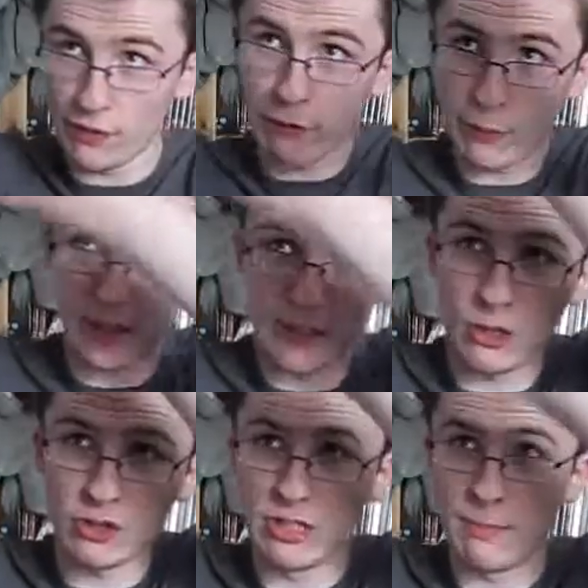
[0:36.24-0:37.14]
very quickly
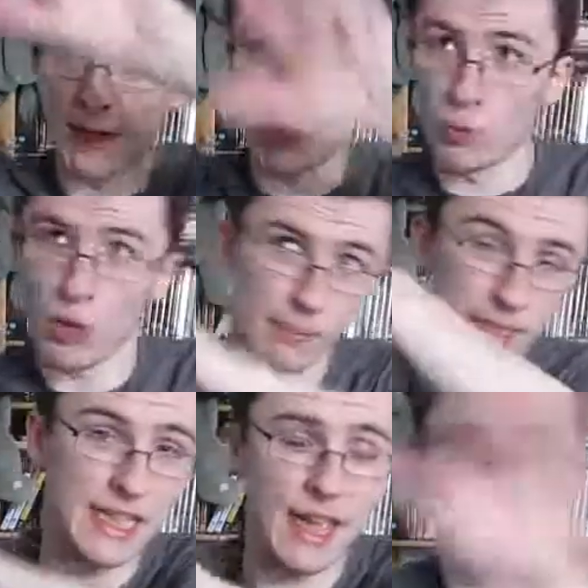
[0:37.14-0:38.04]
start seeing the picture all
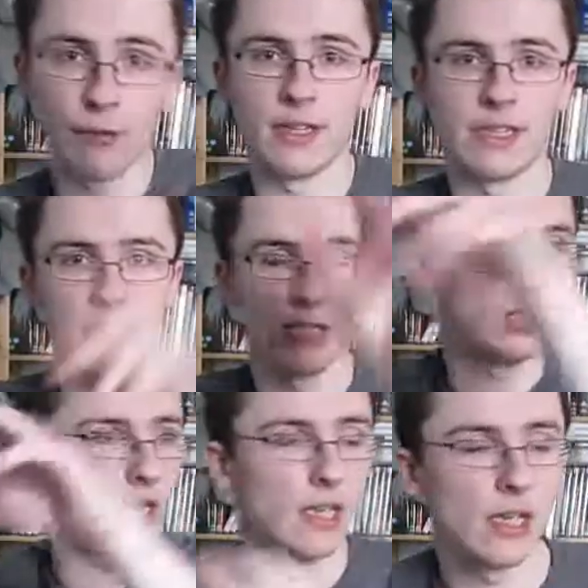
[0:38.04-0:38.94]
coming together, and then suddenly you
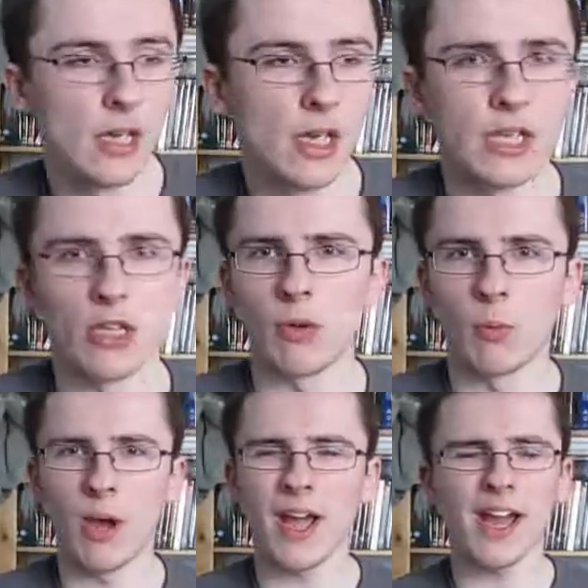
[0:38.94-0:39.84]
see and you're
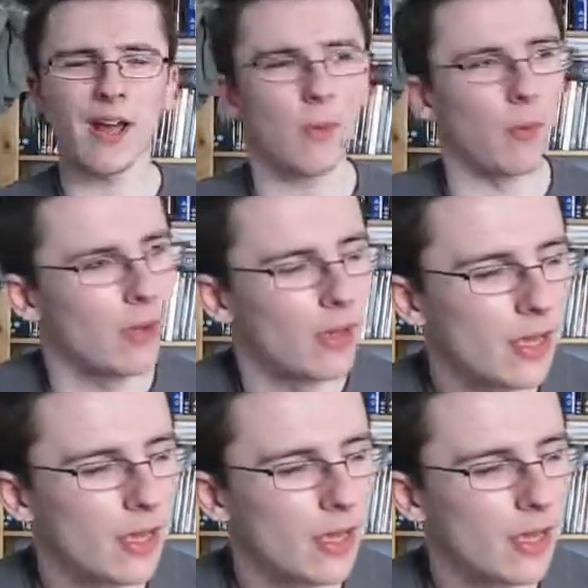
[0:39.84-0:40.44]
like, wow.